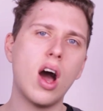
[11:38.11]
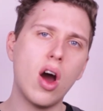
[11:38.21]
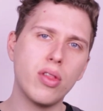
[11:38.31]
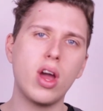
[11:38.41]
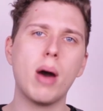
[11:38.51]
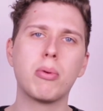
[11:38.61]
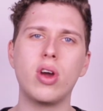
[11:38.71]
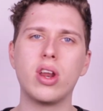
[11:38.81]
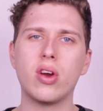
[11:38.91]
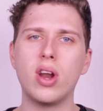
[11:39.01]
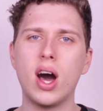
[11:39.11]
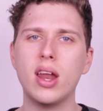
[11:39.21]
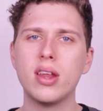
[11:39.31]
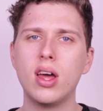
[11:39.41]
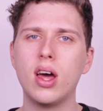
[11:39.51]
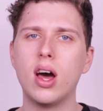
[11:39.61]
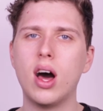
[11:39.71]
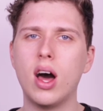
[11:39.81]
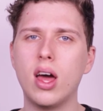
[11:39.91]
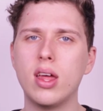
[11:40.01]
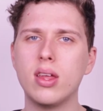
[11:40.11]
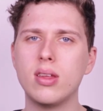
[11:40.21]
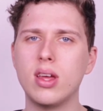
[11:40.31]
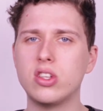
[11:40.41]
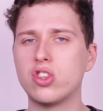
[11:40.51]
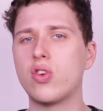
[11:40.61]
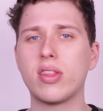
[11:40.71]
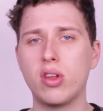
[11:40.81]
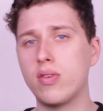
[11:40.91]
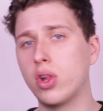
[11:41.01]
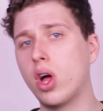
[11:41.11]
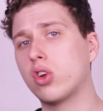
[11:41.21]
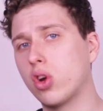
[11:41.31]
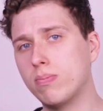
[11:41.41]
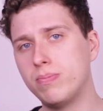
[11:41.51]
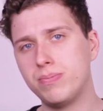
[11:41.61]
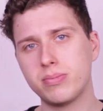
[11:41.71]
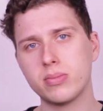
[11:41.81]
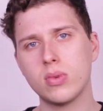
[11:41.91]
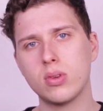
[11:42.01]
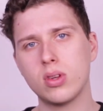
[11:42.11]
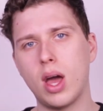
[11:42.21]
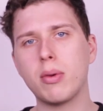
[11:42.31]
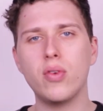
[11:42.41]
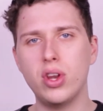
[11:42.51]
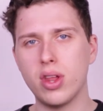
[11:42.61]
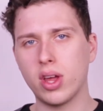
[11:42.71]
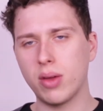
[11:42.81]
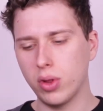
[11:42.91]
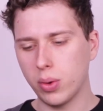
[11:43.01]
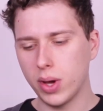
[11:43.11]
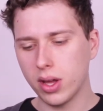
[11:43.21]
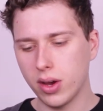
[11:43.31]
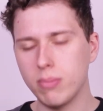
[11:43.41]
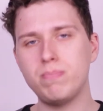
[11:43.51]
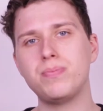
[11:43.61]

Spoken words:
Are they upgrading or not? And just track that over the long term. I'm gonna redo that again really quick. Okay.